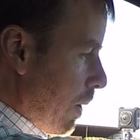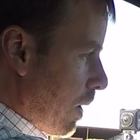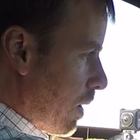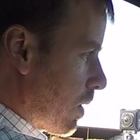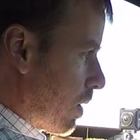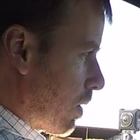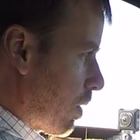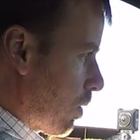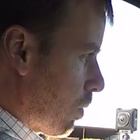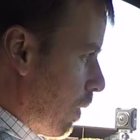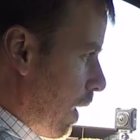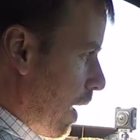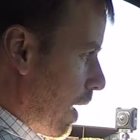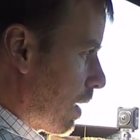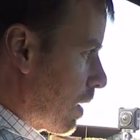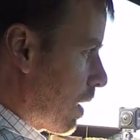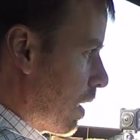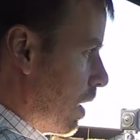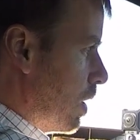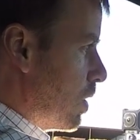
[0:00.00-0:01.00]
end to the
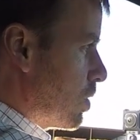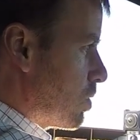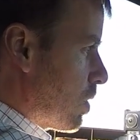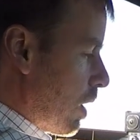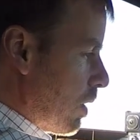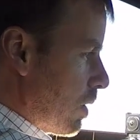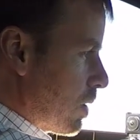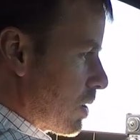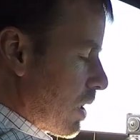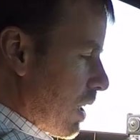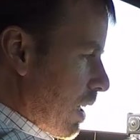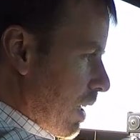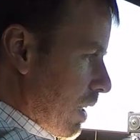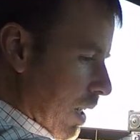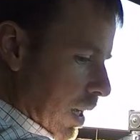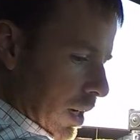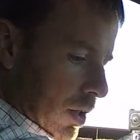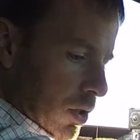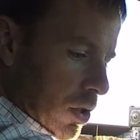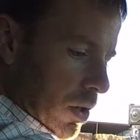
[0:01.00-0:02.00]
right, trailer is going to
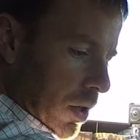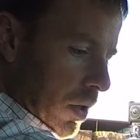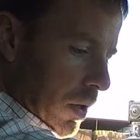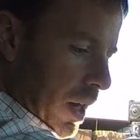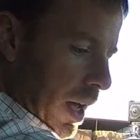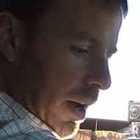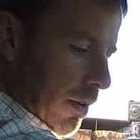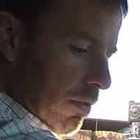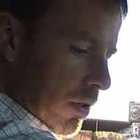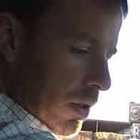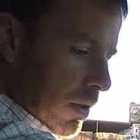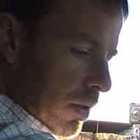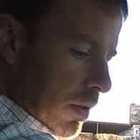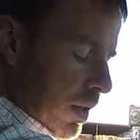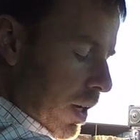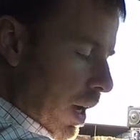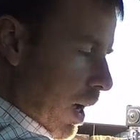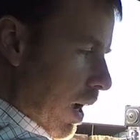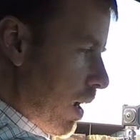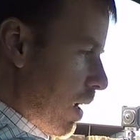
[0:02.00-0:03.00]
kick to the left,
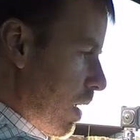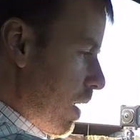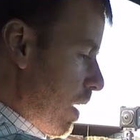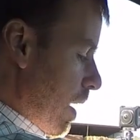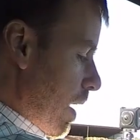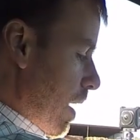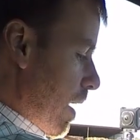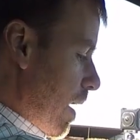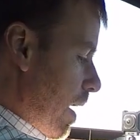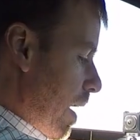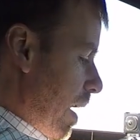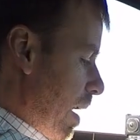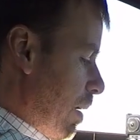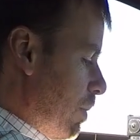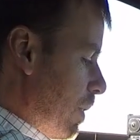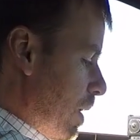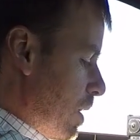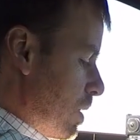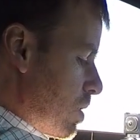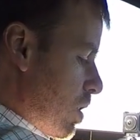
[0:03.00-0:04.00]
okay?
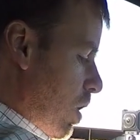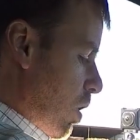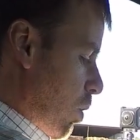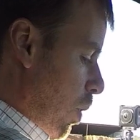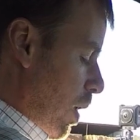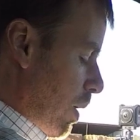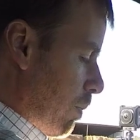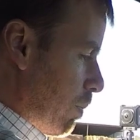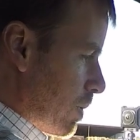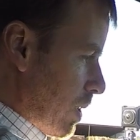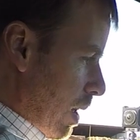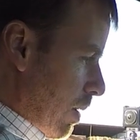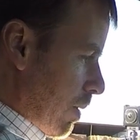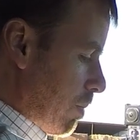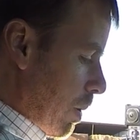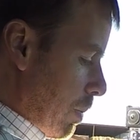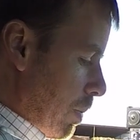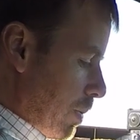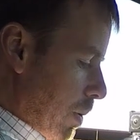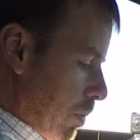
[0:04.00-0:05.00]
And so something
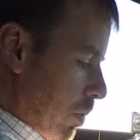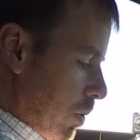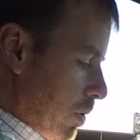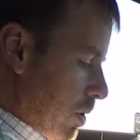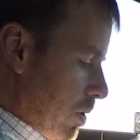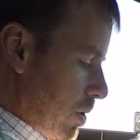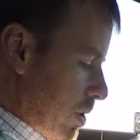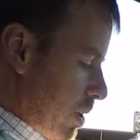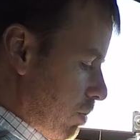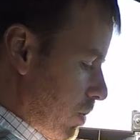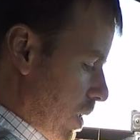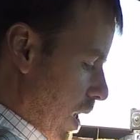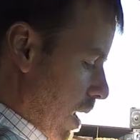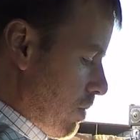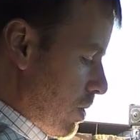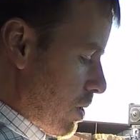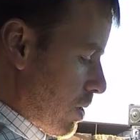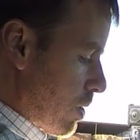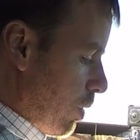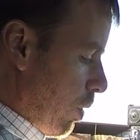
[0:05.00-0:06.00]
people will do
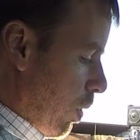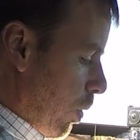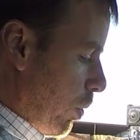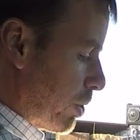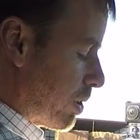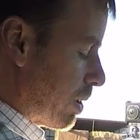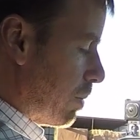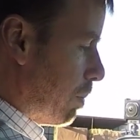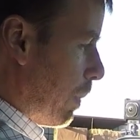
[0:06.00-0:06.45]
sometimes is they'll hold on the